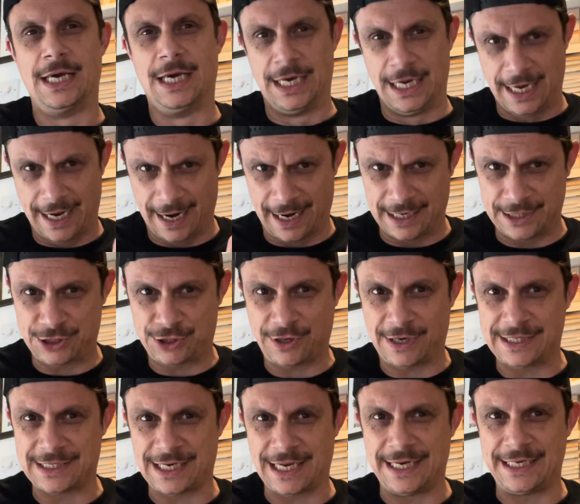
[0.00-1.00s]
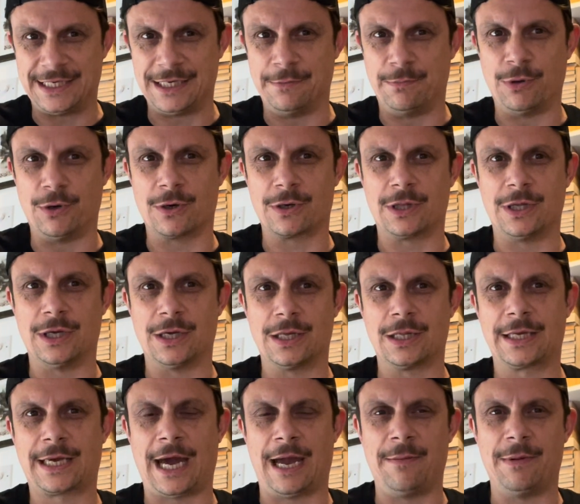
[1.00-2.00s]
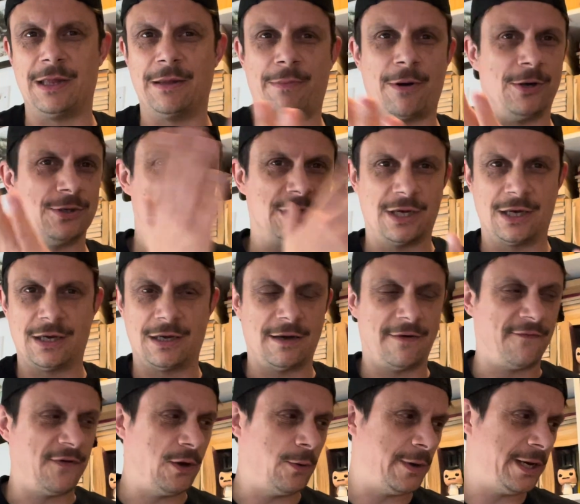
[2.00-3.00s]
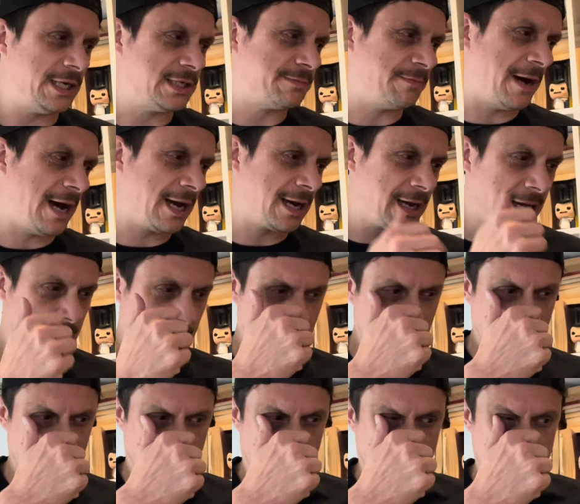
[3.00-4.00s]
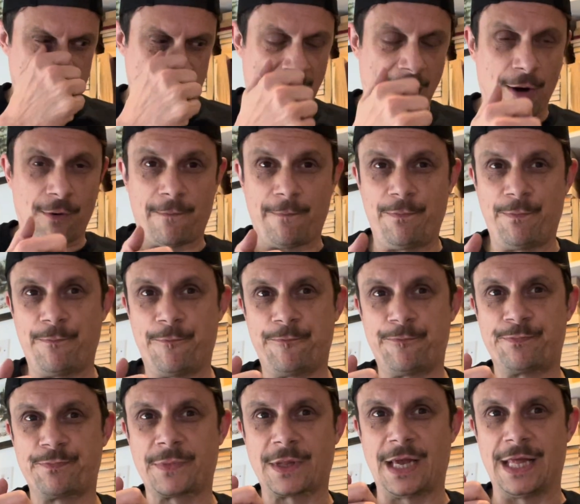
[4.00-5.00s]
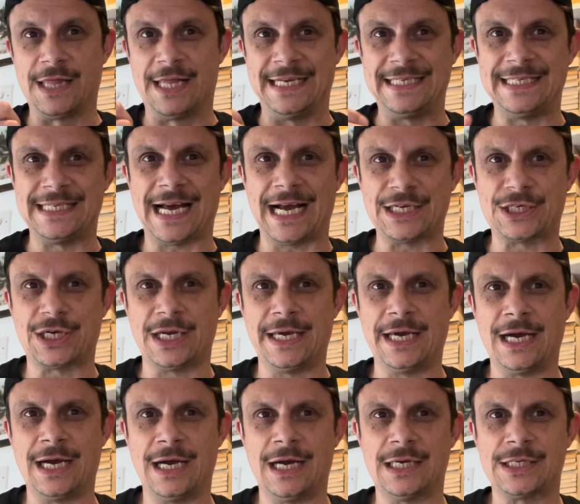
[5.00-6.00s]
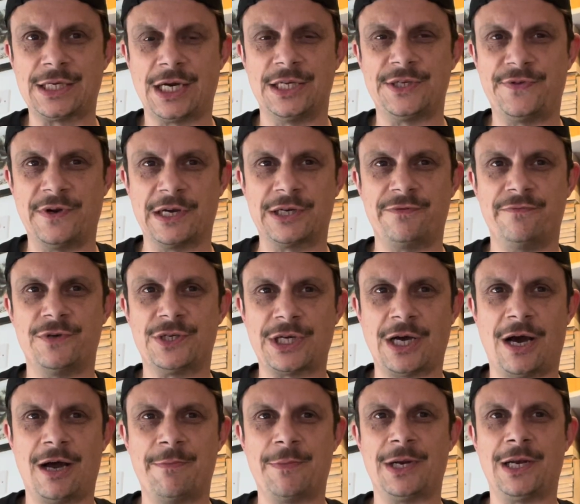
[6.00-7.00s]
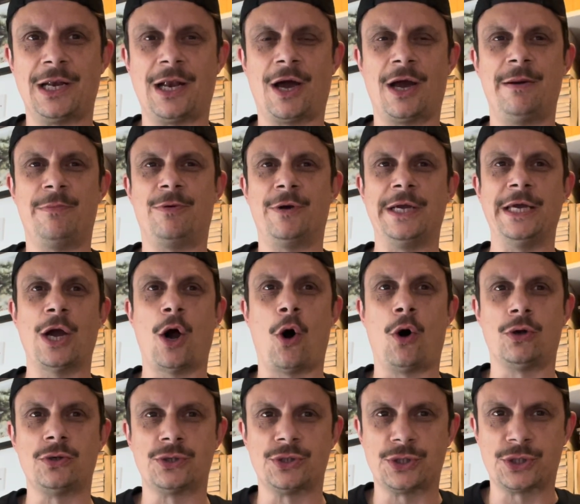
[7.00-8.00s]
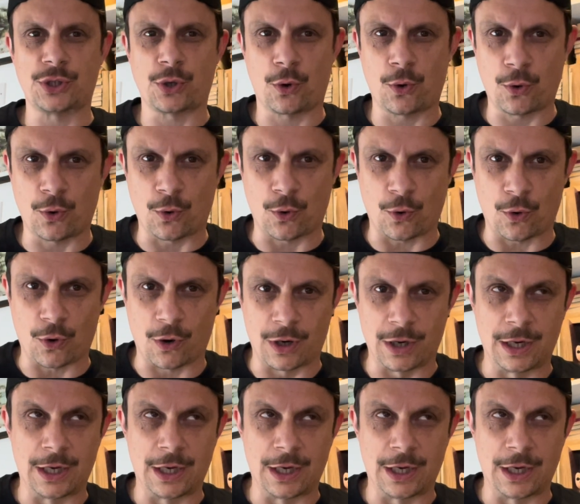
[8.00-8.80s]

English translated book that came in the post a few weeks back. Now, this is actually a science fiction retirement library on tour